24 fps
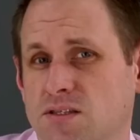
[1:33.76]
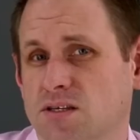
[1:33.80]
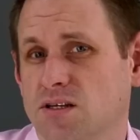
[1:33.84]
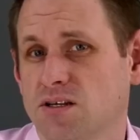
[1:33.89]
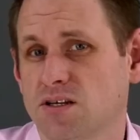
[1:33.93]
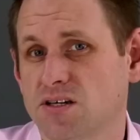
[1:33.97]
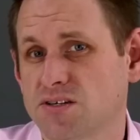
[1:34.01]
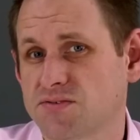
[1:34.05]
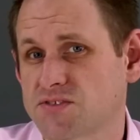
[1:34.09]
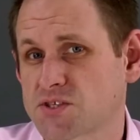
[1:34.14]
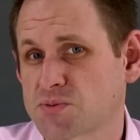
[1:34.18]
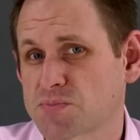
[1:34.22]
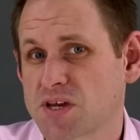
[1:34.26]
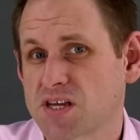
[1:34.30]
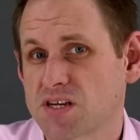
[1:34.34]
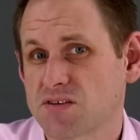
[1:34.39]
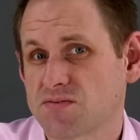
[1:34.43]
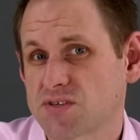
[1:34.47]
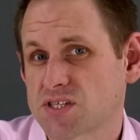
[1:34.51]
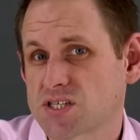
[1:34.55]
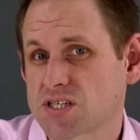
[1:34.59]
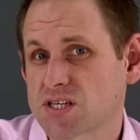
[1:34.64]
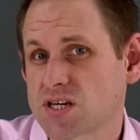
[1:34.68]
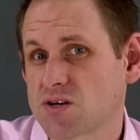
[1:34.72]
The lifespan
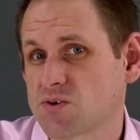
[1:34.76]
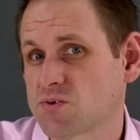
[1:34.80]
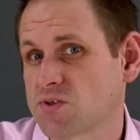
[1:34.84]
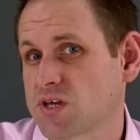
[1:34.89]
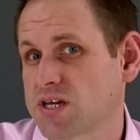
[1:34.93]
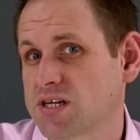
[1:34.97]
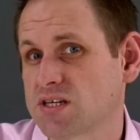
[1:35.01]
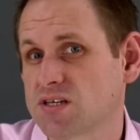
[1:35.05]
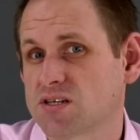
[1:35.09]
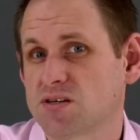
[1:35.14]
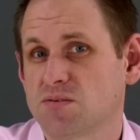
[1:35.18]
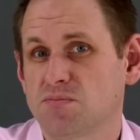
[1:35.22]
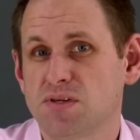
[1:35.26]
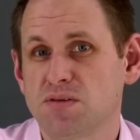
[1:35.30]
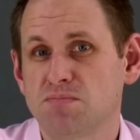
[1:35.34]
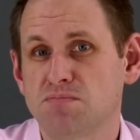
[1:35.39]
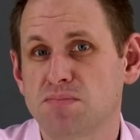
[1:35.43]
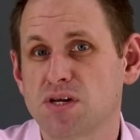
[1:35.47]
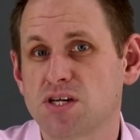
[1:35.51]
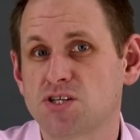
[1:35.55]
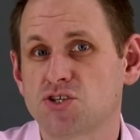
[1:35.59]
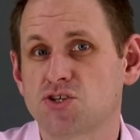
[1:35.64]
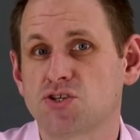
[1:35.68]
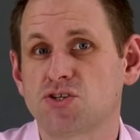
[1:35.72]
of a cell then can be
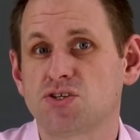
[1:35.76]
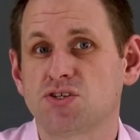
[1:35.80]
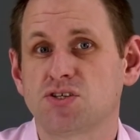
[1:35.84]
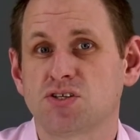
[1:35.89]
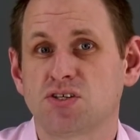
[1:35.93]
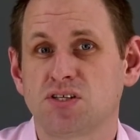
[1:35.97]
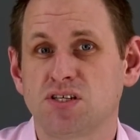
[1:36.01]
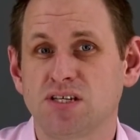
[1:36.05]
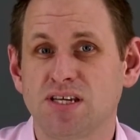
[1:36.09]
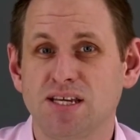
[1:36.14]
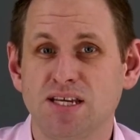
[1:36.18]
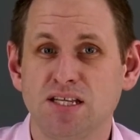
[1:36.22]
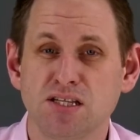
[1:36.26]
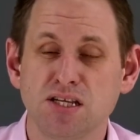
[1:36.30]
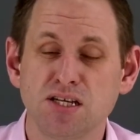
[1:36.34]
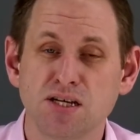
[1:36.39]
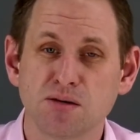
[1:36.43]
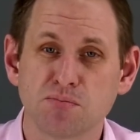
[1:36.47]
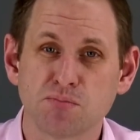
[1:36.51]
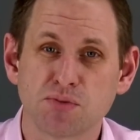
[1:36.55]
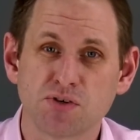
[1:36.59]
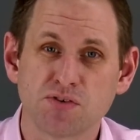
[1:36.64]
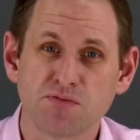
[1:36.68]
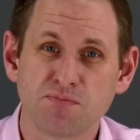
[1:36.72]
measured in the
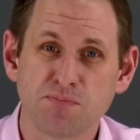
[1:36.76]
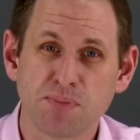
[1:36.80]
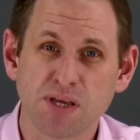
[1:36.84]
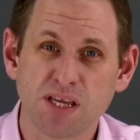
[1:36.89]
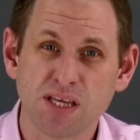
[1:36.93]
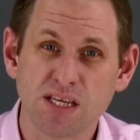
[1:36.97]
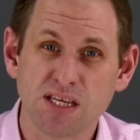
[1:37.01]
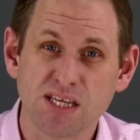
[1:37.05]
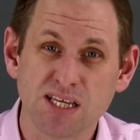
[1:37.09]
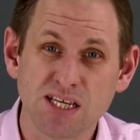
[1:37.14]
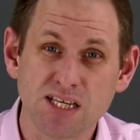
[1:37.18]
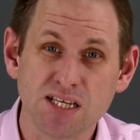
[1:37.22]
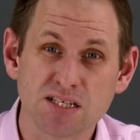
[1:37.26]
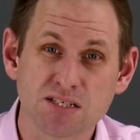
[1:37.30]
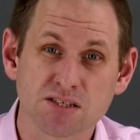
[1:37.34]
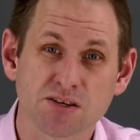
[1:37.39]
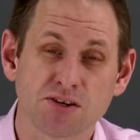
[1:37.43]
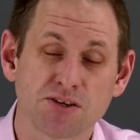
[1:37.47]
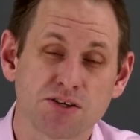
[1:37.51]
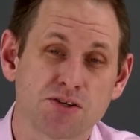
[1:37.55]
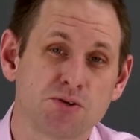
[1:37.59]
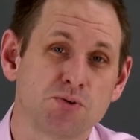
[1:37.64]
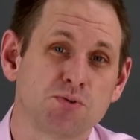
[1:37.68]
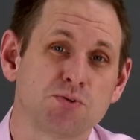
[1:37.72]
number of PE
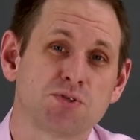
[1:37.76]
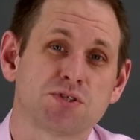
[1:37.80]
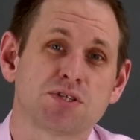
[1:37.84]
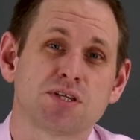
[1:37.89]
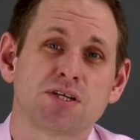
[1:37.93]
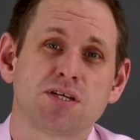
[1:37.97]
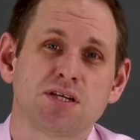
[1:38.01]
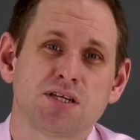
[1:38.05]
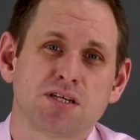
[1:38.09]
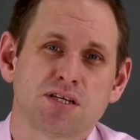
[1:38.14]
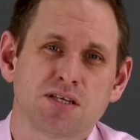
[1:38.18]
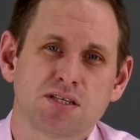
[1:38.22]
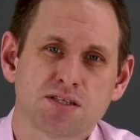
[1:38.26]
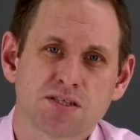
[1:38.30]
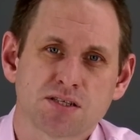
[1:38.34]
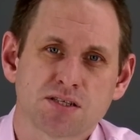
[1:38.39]
cycles that it can